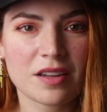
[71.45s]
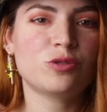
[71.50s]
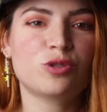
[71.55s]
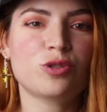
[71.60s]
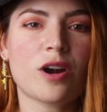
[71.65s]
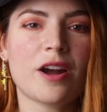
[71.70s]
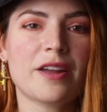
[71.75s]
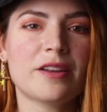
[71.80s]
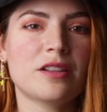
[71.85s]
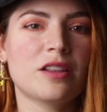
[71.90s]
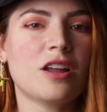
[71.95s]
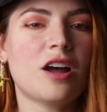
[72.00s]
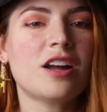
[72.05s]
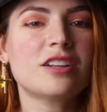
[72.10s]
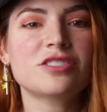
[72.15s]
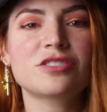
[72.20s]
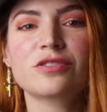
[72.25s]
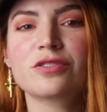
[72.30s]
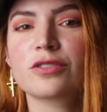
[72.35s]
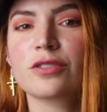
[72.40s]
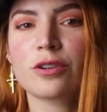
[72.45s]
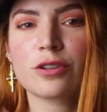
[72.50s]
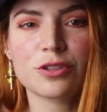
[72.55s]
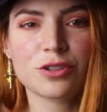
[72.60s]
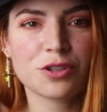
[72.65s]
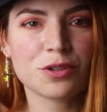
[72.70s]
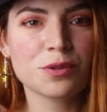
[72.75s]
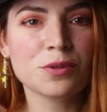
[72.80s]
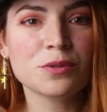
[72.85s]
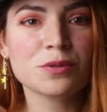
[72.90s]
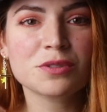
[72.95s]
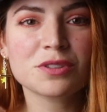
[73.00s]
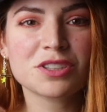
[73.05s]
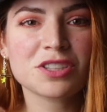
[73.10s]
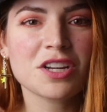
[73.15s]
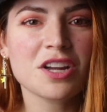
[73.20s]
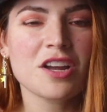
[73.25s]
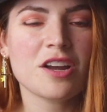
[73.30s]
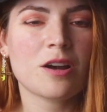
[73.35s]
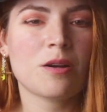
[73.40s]
drawing lots of
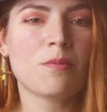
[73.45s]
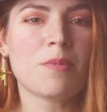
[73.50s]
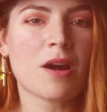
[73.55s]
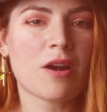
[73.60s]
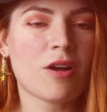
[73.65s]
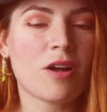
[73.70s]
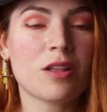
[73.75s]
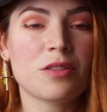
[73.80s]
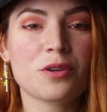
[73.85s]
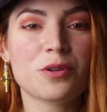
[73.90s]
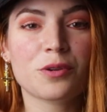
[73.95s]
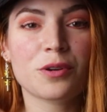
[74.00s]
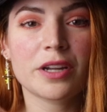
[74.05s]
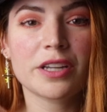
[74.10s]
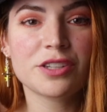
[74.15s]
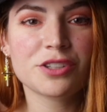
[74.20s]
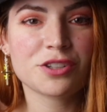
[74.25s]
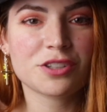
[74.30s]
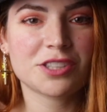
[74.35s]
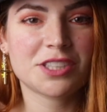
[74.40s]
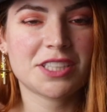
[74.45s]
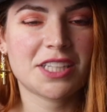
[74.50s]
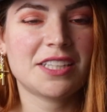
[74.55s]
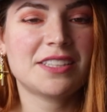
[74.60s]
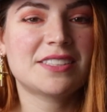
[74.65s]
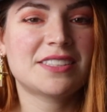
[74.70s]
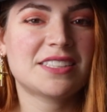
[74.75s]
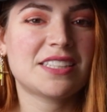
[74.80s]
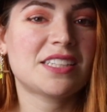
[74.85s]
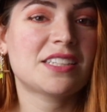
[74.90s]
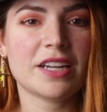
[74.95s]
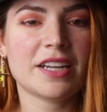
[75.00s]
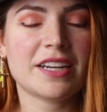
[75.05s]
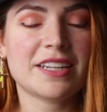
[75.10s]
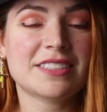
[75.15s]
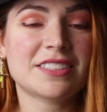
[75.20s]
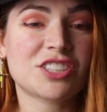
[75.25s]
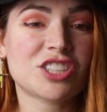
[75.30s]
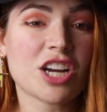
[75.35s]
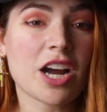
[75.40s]
cartoons about all the creatures he'd seen in
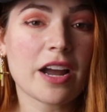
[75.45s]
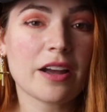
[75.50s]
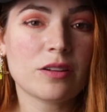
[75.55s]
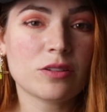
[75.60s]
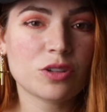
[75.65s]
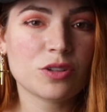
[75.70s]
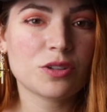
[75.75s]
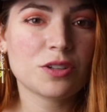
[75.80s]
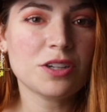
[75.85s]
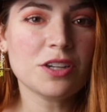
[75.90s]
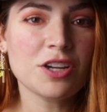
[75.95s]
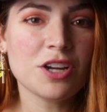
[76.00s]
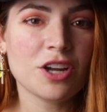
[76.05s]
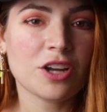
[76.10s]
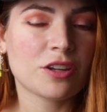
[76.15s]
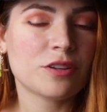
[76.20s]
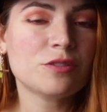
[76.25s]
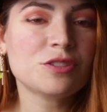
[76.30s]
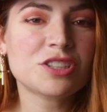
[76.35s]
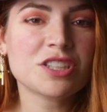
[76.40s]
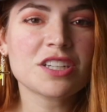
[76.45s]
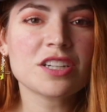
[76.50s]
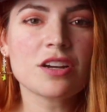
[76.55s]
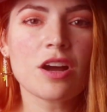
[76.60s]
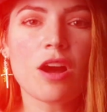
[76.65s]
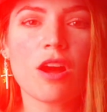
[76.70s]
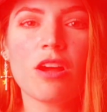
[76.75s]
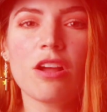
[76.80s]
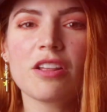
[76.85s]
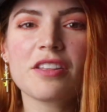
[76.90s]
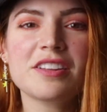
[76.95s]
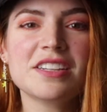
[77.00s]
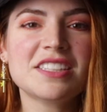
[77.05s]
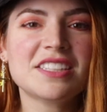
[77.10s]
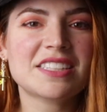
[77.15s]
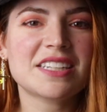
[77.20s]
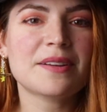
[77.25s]
his childhood, using all this